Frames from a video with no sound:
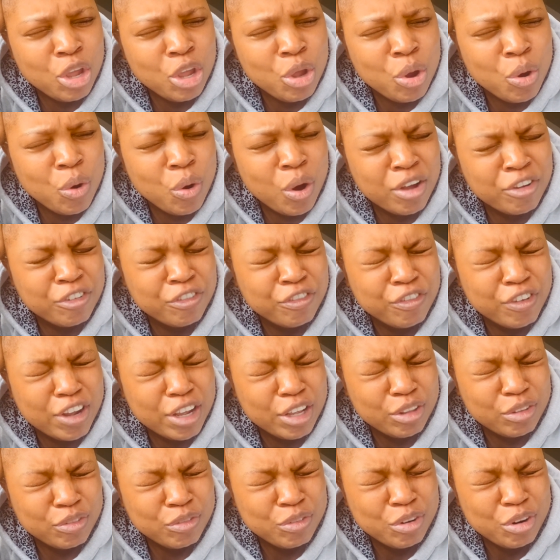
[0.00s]
You are
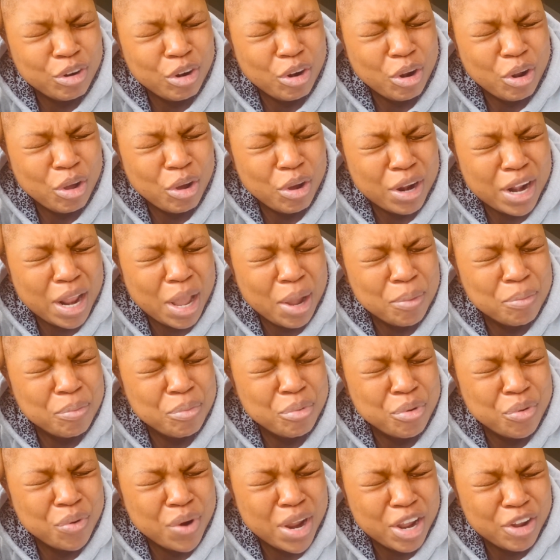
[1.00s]
faithful, Lord. I
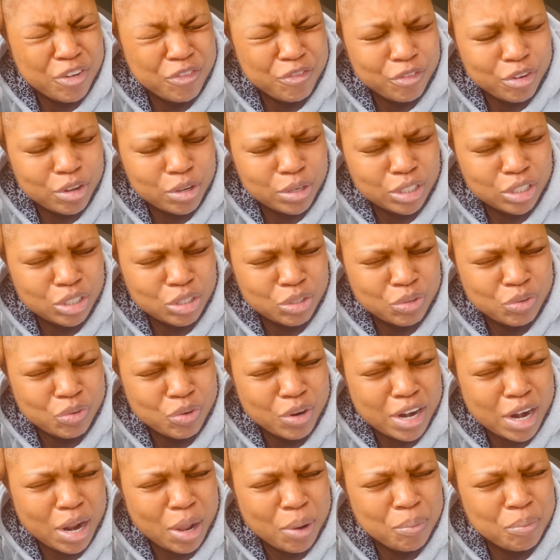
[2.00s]
pray for your
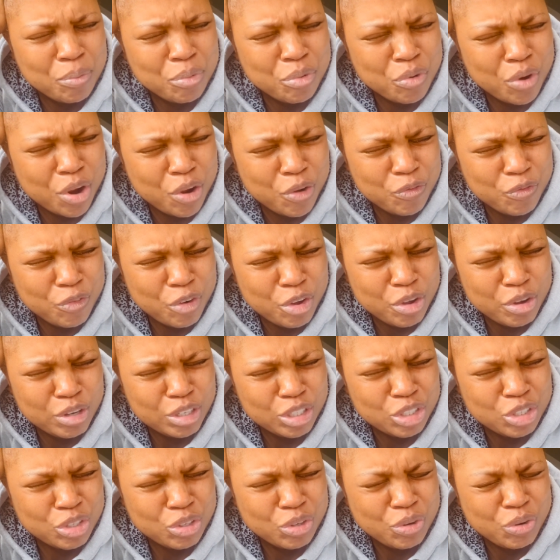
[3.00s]
children, I pray for your
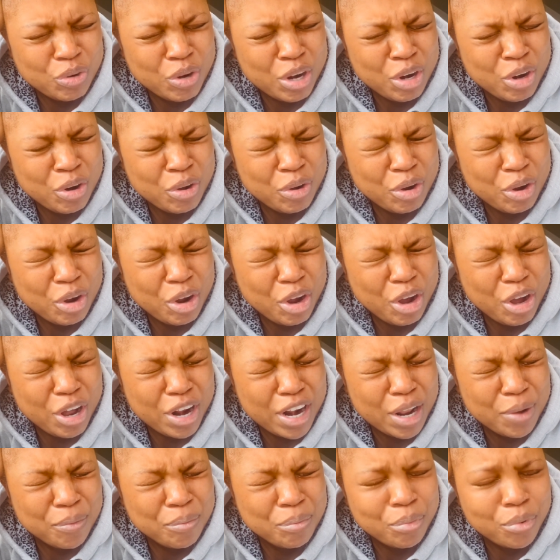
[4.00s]
children, oh
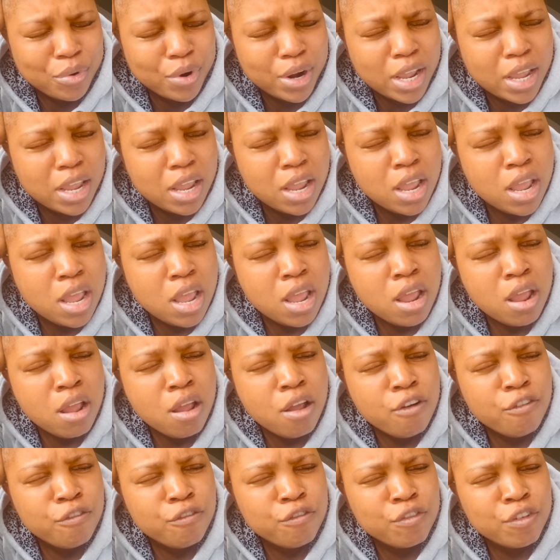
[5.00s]
God. I pray
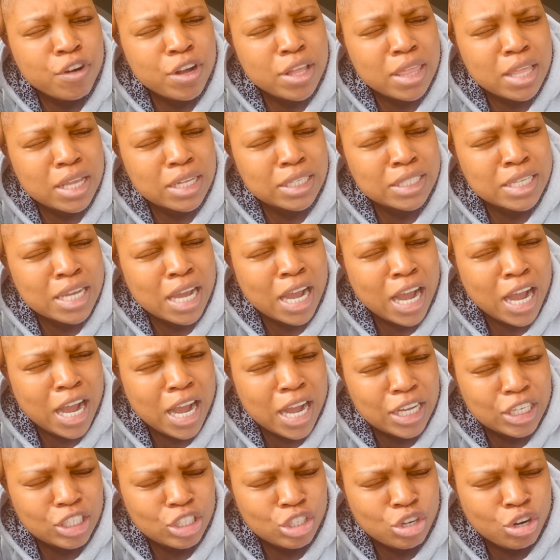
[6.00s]
for the
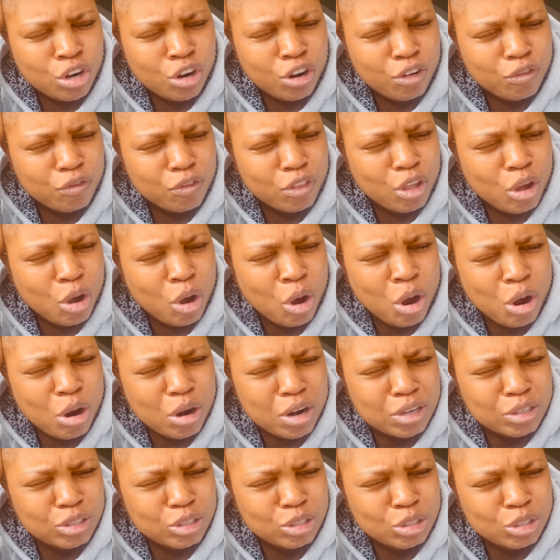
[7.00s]
touch of the
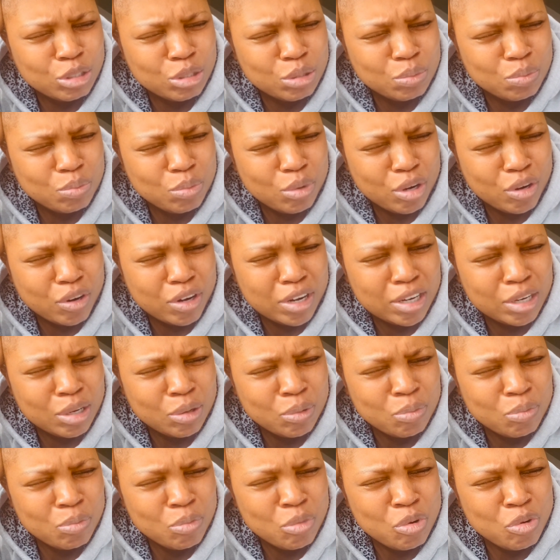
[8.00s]
Holy
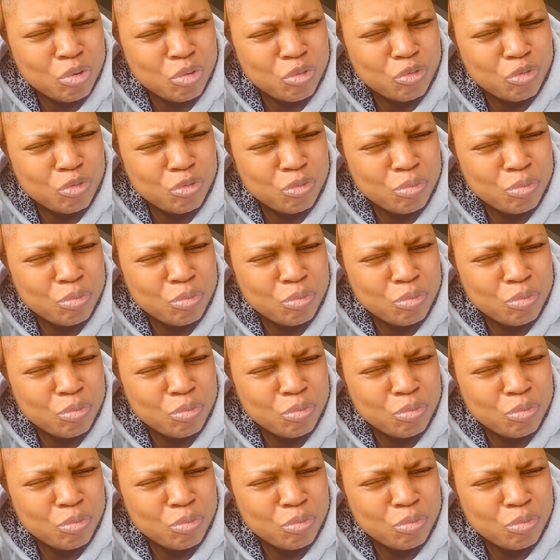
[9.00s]
Spirit. Move,